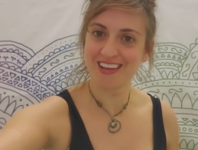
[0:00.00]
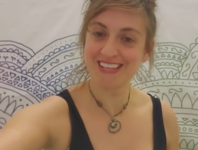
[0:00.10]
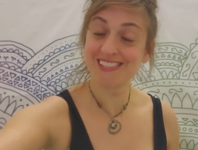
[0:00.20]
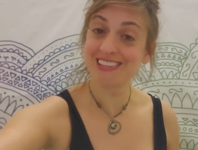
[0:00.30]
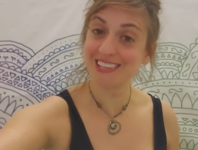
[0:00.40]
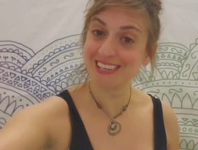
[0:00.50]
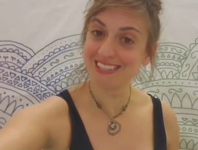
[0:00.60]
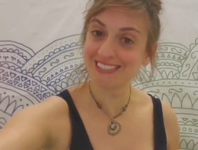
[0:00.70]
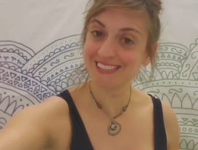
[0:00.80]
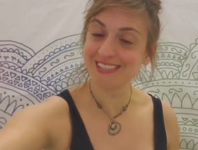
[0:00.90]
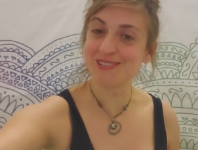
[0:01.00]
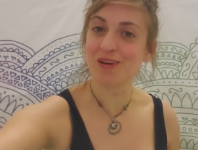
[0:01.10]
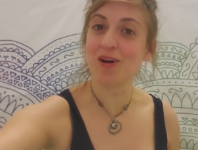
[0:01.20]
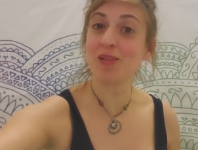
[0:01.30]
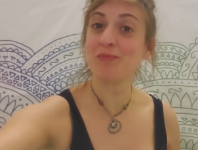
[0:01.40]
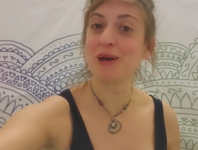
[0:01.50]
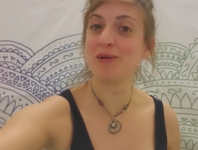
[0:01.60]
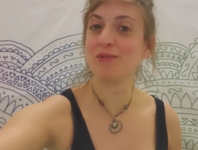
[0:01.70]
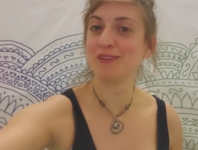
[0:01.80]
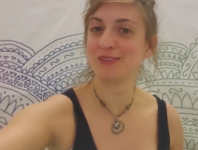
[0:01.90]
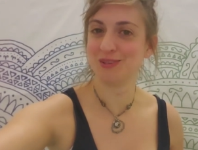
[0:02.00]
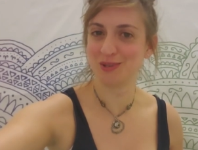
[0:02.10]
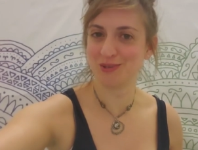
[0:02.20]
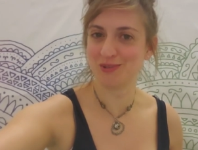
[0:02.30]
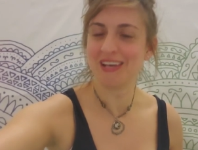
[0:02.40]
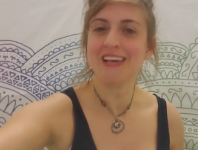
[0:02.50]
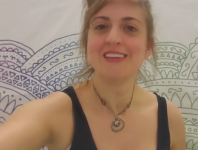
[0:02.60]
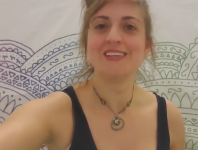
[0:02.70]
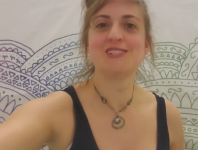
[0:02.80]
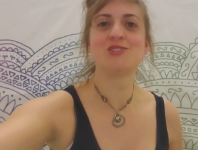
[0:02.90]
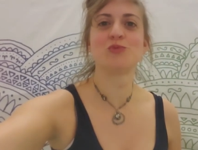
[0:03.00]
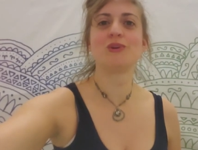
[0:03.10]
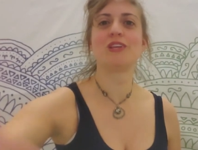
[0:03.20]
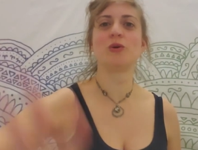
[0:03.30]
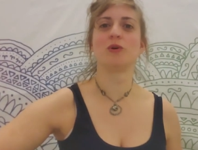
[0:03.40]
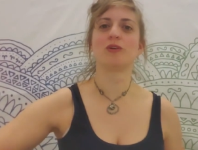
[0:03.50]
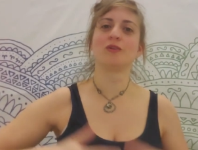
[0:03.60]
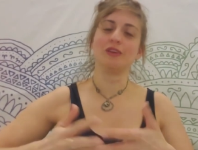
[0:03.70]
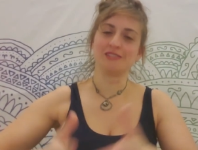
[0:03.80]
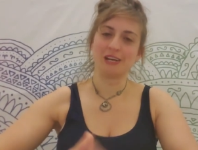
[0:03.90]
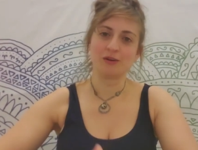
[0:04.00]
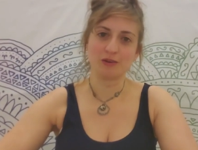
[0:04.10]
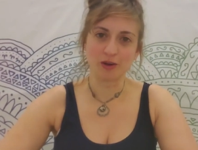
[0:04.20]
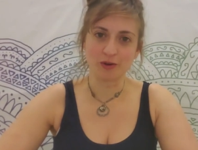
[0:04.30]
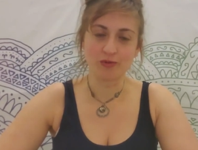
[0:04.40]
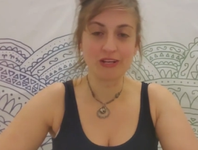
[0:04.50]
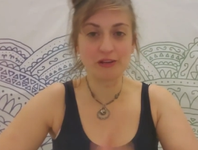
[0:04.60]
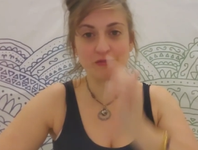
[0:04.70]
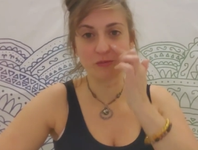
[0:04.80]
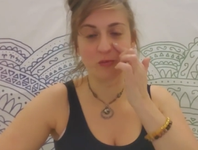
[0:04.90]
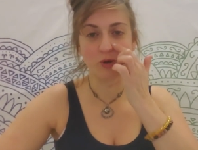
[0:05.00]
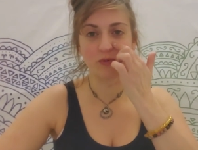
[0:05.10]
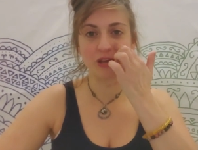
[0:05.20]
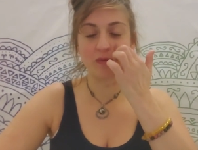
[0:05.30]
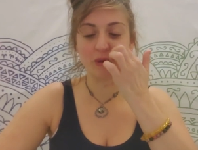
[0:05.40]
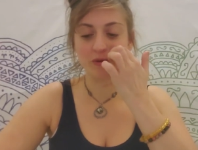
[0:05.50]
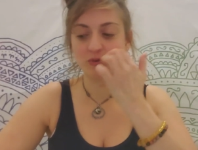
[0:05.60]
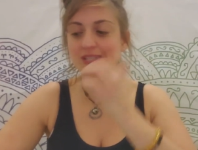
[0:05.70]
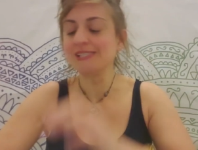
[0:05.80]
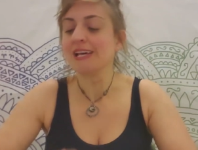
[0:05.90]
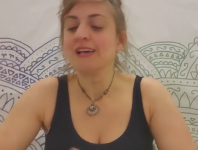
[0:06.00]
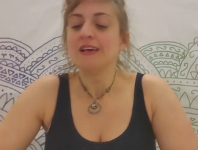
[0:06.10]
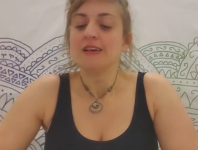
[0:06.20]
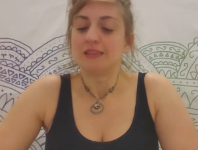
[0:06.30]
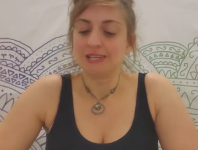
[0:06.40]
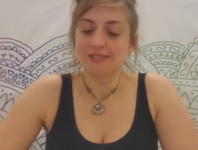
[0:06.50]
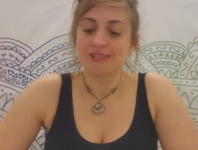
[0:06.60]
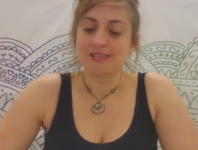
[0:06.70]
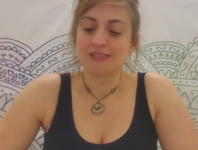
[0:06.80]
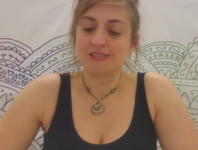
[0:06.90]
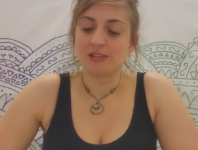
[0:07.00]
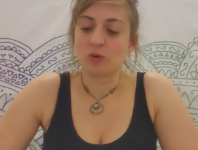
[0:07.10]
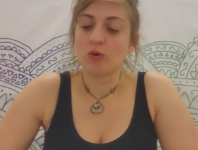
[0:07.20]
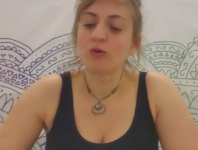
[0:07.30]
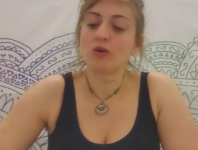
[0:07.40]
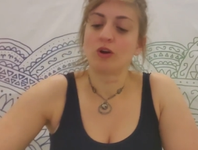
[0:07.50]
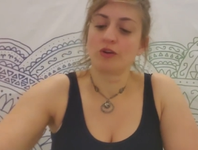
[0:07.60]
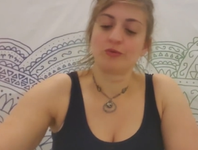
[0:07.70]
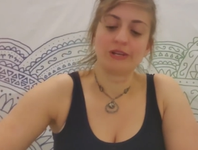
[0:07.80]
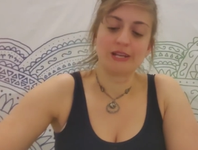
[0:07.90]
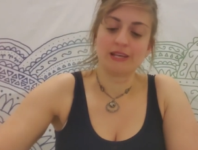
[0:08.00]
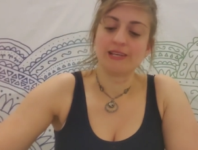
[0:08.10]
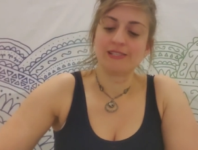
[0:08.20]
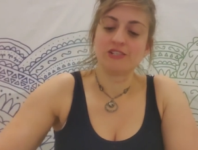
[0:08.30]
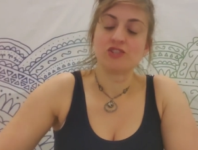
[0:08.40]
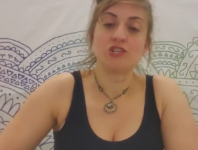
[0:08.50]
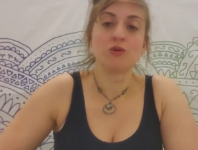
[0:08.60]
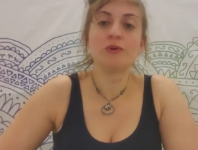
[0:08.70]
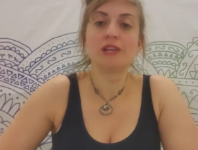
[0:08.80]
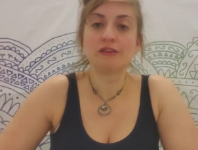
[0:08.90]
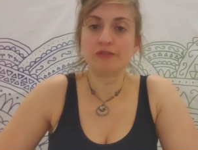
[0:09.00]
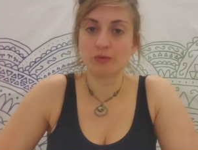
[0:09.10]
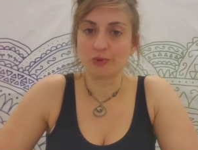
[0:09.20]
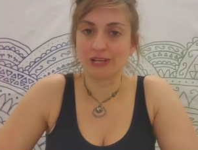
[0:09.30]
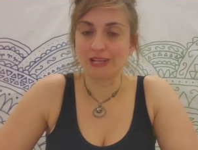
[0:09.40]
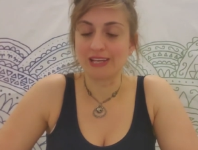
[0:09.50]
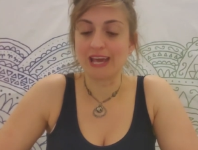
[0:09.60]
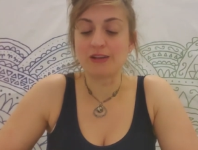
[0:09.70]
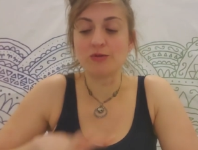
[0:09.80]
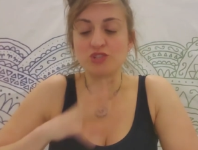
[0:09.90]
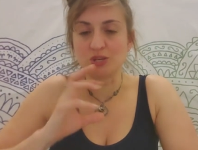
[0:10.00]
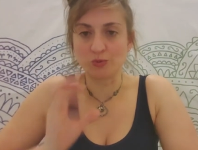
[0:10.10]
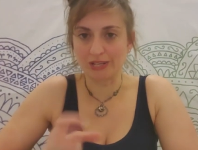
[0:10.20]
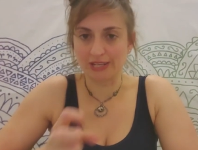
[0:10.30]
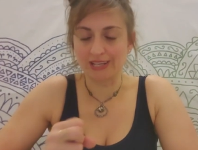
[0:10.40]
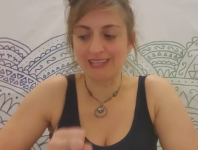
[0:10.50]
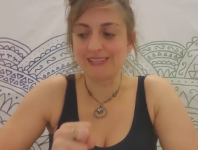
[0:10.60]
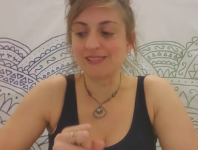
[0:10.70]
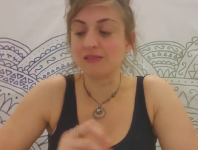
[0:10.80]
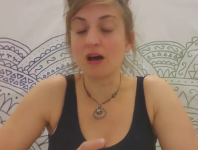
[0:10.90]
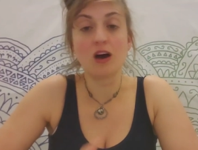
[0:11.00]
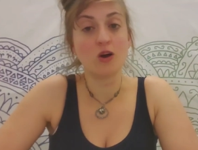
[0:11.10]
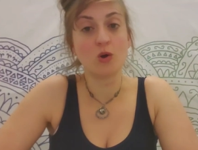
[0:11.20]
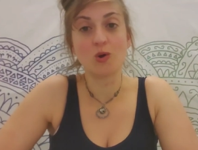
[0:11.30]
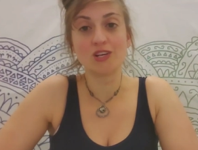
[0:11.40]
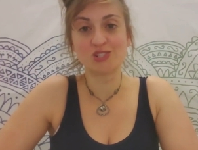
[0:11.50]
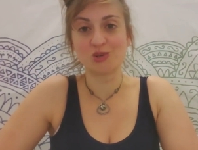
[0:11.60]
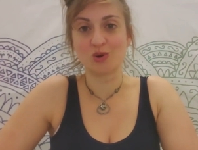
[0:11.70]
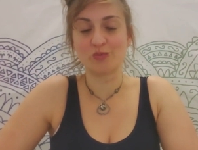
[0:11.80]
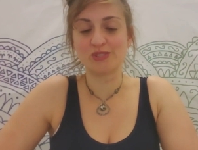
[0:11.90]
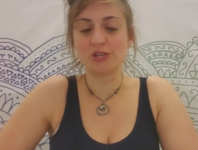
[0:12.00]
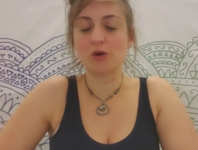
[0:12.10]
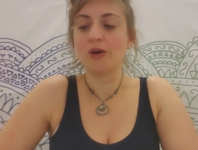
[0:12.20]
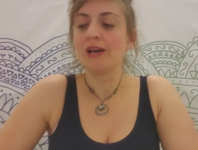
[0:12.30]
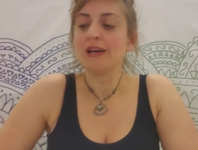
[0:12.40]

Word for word: This is all about you. This is your weekly oracle and tarot card reading from Born Without Boundaries. This is an oracle card reading. It's an intuitive reading, energy reading. It is not a horoscope. So